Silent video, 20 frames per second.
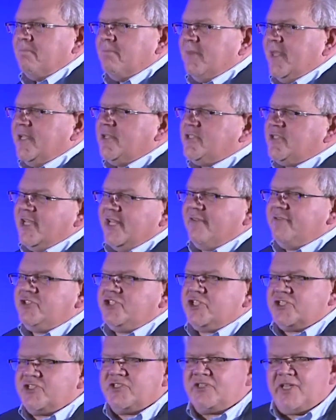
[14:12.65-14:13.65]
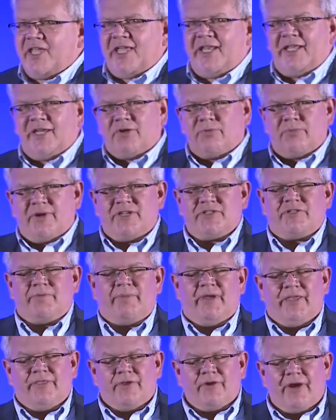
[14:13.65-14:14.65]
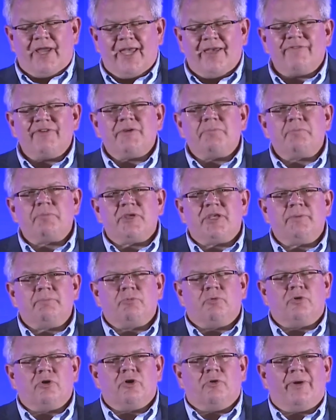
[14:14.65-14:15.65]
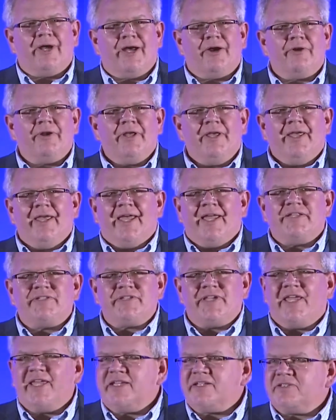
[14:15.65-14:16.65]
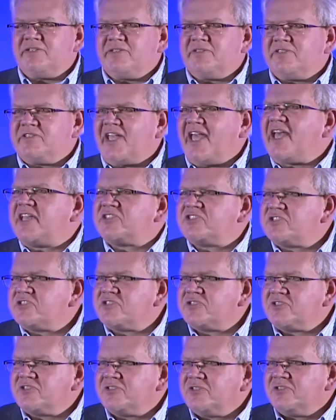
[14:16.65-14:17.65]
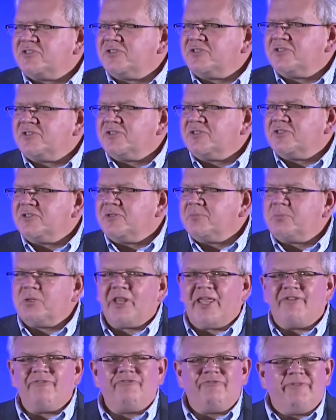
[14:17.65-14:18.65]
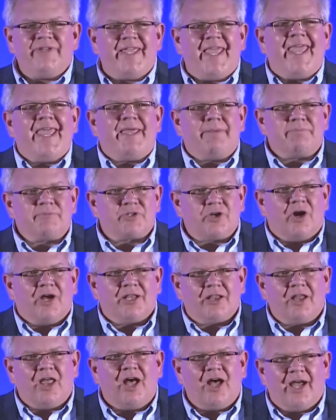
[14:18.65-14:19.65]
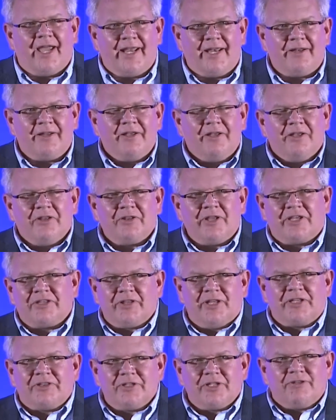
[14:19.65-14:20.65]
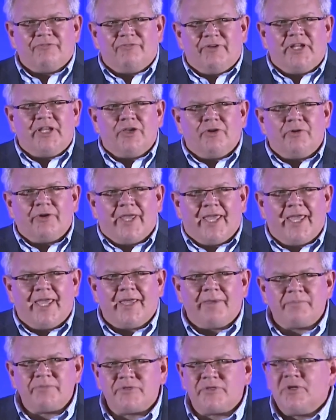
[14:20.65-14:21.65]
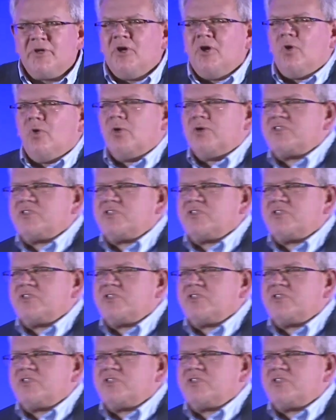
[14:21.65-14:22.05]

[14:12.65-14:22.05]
instead of just scanning a resume, they're having people go out and take tests, play games online, like little video games or